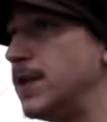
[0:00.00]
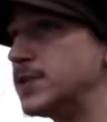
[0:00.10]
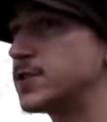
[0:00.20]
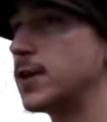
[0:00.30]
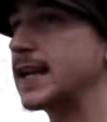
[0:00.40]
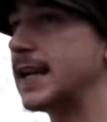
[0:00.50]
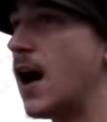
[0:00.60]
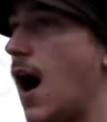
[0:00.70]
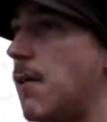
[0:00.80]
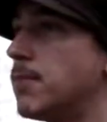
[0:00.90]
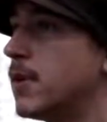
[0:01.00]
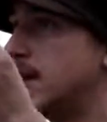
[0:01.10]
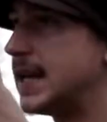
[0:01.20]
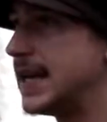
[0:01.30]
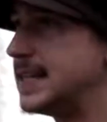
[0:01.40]
filtering it up
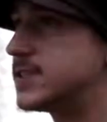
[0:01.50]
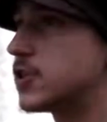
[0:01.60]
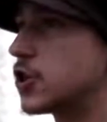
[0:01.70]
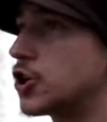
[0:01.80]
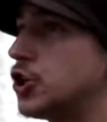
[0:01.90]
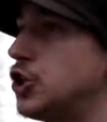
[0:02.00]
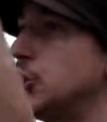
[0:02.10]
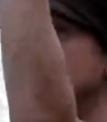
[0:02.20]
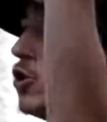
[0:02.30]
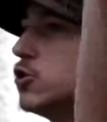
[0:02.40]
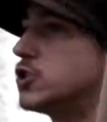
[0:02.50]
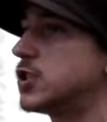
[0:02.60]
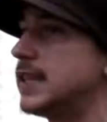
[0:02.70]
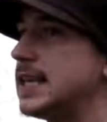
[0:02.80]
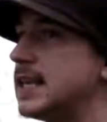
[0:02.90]
into their huge
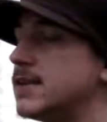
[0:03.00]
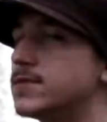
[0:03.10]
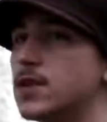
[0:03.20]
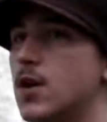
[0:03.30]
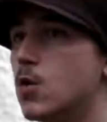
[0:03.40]
leaves,